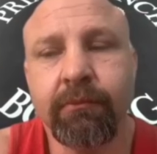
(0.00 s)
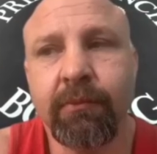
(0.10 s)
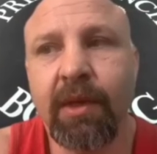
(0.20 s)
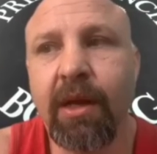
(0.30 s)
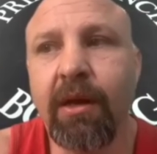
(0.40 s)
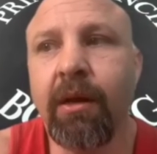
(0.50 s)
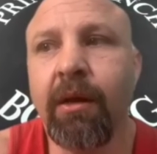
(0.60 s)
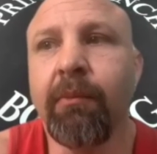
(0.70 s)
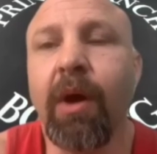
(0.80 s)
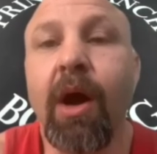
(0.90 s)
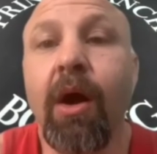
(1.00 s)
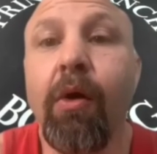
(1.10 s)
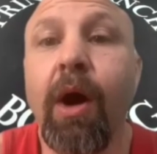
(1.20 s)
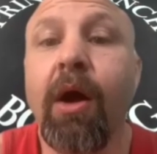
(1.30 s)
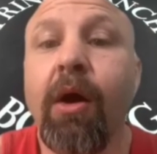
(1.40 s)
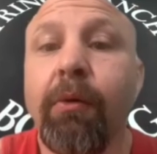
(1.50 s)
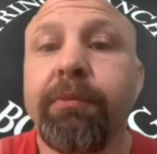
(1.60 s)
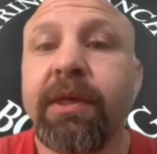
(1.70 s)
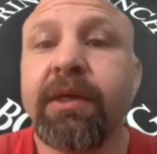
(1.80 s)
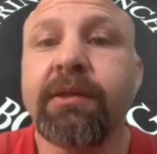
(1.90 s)
Um, well, I, ho- I, hope
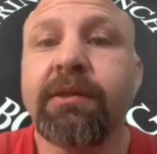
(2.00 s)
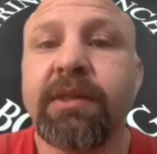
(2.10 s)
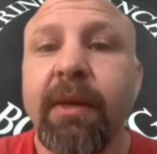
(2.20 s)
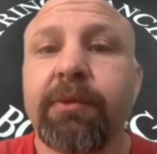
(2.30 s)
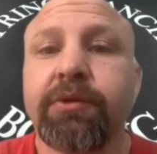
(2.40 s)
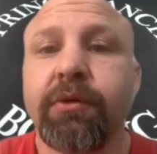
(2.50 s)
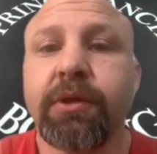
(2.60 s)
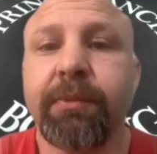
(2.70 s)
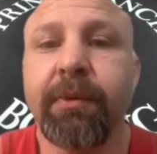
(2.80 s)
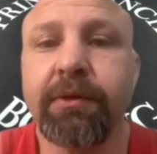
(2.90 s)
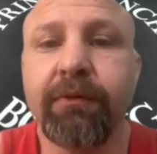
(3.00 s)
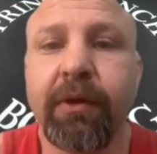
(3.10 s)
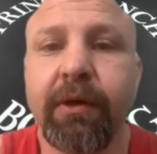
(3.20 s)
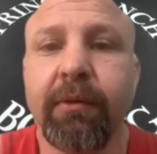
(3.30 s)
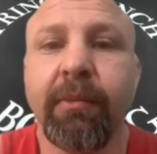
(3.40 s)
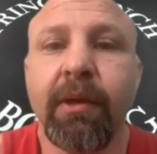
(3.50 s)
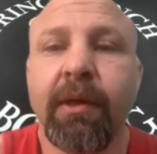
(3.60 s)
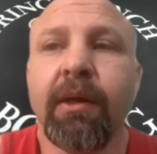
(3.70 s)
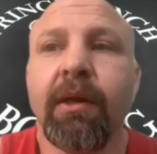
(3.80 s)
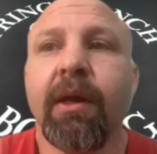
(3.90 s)
that Samuel's too experienced for him,
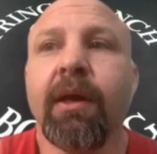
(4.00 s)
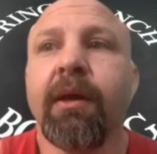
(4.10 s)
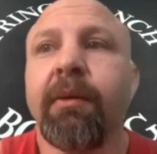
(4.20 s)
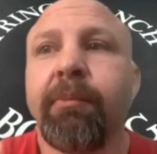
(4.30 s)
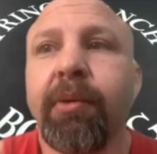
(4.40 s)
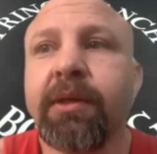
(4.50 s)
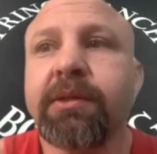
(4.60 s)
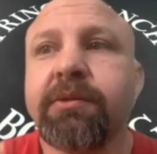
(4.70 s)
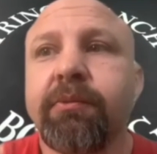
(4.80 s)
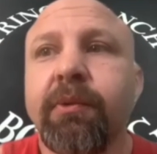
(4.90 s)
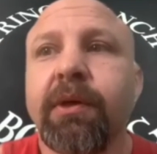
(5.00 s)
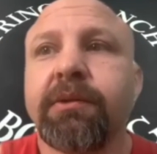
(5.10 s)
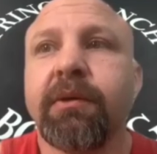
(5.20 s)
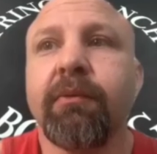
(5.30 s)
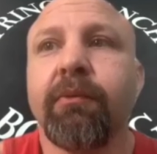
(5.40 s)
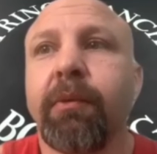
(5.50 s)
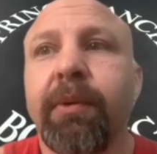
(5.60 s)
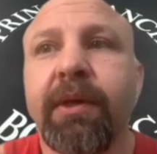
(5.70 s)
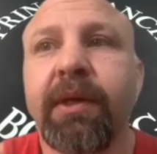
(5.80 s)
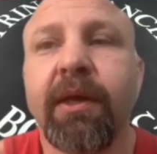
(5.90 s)
and plus what we're
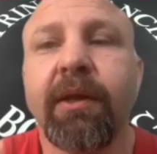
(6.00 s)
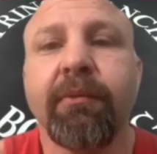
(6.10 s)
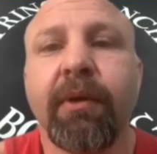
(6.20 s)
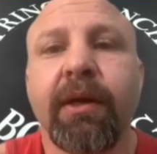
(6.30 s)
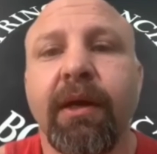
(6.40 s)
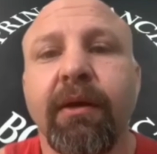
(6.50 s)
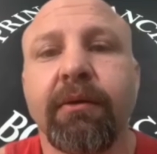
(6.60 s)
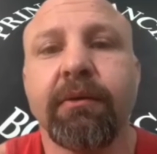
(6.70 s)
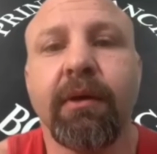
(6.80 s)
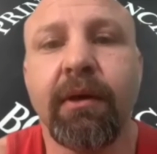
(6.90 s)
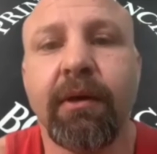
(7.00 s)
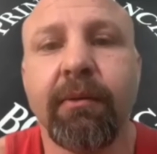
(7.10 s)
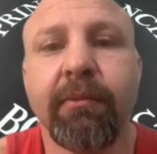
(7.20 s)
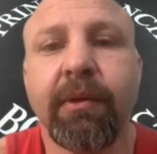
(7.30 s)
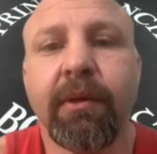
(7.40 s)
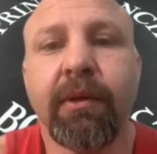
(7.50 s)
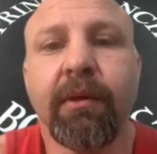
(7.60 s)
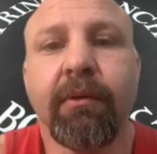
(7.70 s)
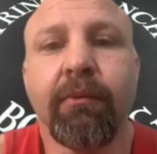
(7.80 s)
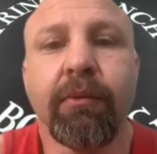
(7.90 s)
putting together right now, um,
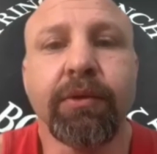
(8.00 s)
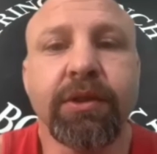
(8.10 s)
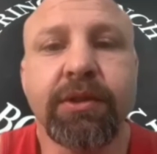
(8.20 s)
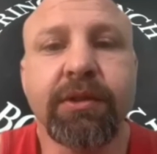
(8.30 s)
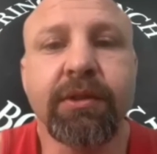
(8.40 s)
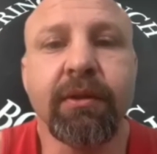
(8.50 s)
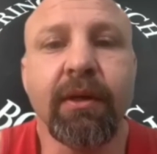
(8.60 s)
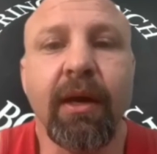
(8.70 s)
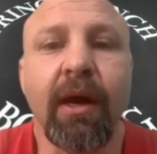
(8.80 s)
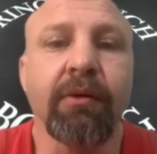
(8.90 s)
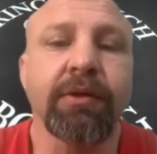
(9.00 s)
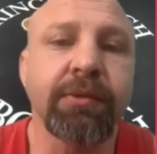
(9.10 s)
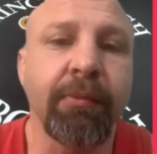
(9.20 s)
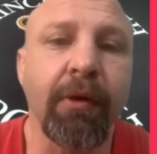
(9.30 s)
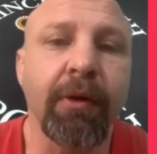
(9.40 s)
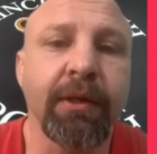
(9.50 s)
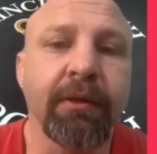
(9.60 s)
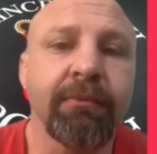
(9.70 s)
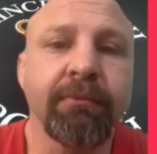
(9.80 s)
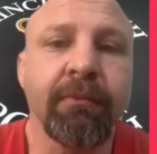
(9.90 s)
we'll just outsmart
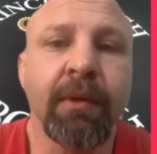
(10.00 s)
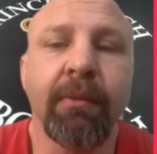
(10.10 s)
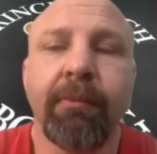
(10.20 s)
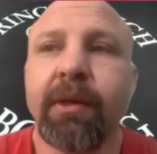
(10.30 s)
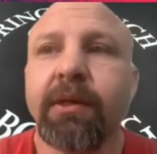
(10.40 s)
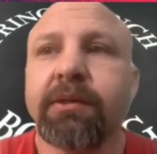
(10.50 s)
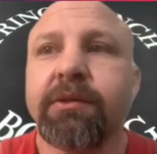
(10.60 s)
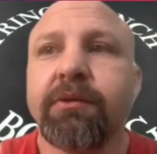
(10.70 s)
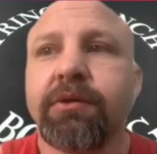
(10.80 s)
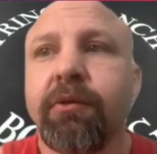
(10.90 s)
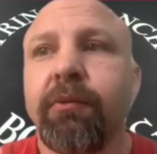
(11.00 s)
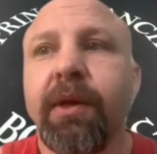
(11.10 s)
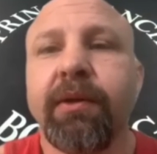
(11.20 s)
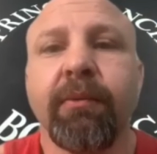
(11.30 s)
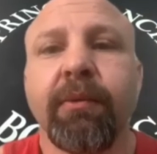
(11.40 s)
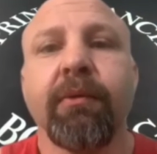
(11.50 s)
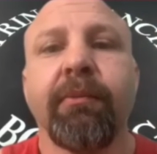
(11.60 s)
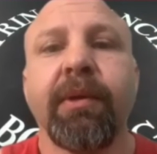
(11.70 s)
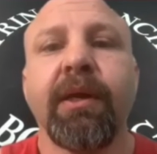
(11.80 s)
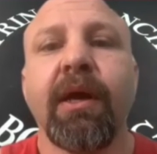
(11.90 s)
him because there's no way that we're going to
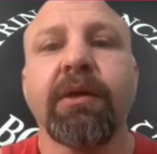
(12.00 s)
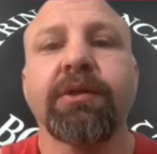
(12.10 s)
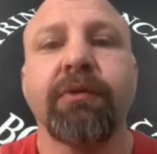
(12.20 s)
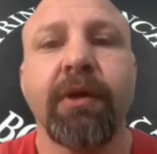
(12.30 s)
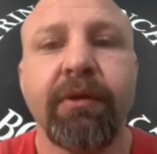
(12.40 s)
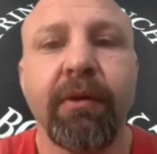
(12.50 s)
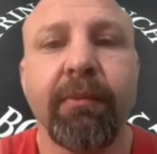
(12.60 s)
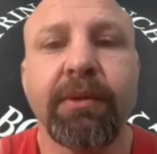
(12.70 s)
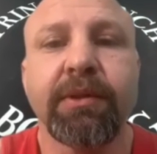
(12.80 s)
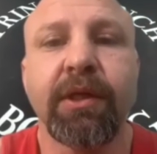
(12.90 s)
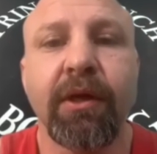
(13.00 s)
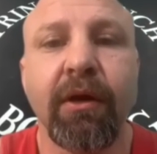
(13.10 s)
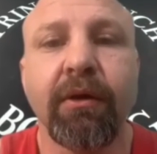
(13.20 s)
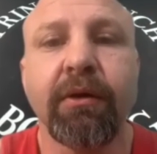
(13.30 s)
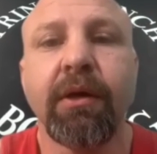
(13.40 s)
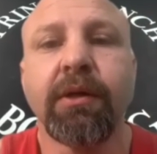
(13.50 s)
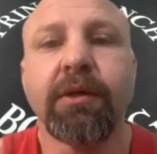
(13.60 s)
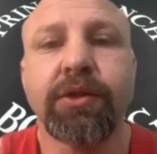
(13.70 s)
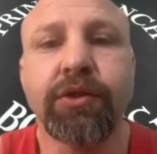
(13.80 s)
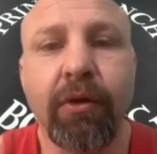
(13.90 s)
be outstrength him. He's a young,
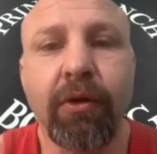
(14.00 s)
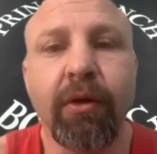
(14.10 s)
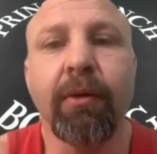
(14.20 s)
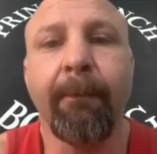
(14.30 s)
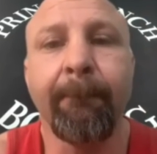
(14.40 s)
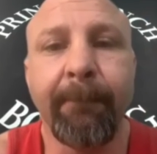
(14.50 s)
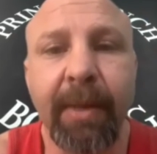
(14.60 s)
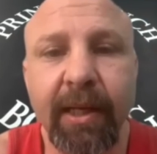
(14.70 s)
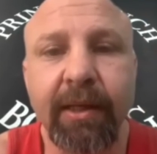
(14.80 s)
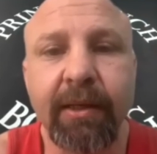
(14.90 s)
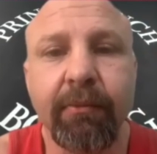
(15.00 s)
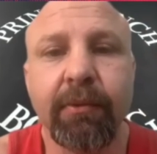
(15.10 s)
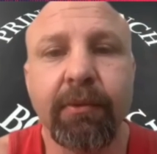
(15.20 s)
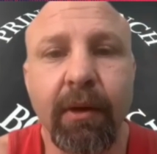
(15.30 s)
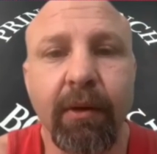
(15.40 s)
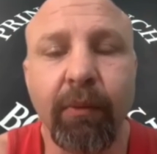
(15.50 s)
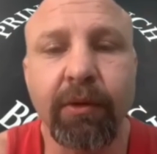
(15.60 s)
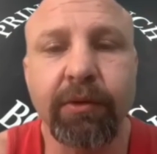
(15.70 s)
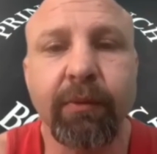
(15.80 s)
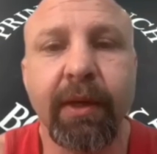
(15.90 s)
strong, big uh,
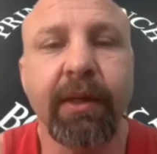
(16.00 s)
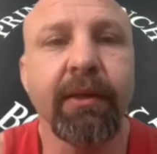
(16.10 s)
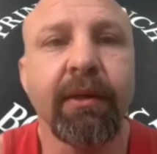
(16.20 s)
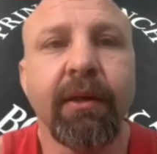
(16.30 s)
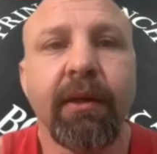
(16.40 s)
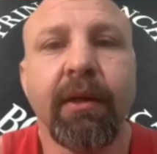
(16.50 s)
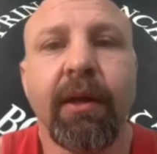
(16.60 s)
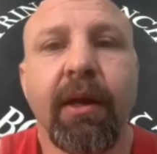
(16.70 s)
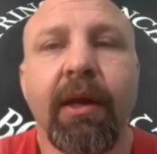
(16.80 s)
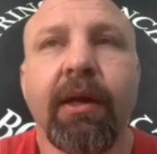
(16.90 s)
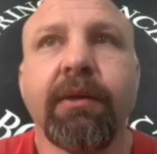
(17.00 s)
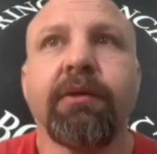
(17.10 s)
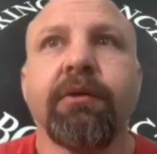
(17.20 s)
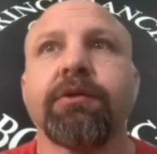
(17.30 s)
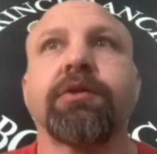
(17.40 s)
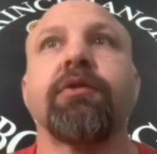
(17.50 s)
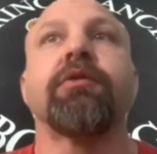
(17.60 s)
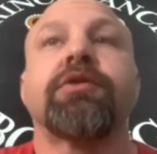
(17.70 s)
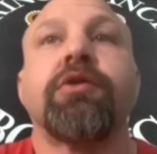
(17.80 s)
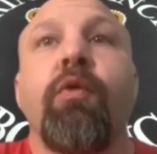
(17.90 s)
welterweight, and there's no
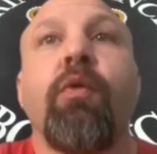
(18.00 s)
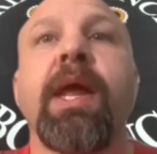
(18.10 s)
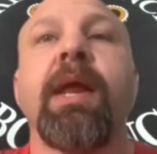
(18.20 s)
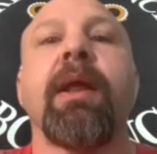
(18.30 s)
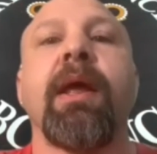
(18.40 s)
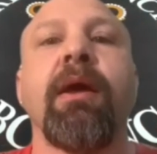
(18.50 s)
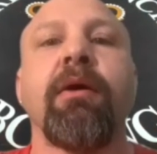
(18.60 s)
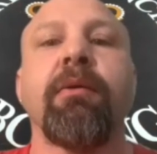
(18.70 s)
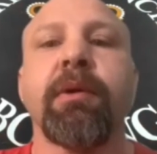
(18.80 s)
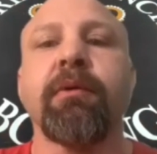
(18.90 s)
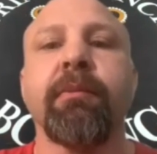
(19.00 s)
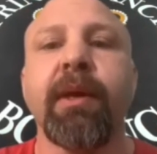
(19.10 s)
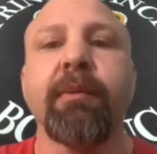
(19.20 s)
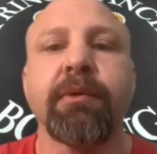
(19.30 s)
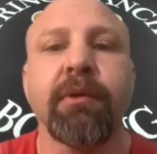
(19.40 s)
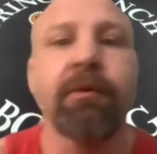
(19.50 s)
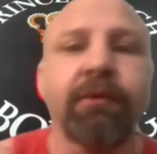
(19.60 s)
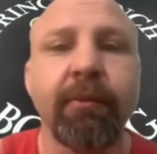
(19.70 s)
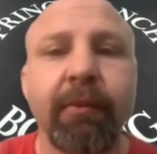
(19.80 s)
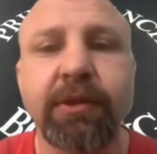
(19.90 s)
there's no way in hell we're going to be able to go in
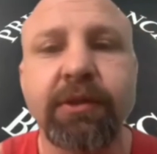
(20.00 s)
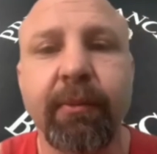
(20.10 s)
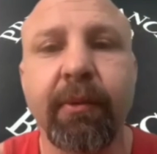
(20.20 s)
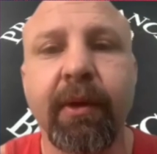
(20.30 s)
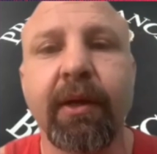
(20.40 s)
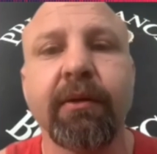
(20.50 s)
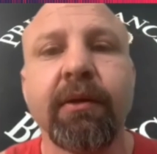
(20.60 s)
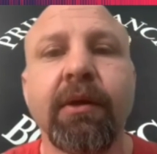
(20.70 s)
there and mess him around.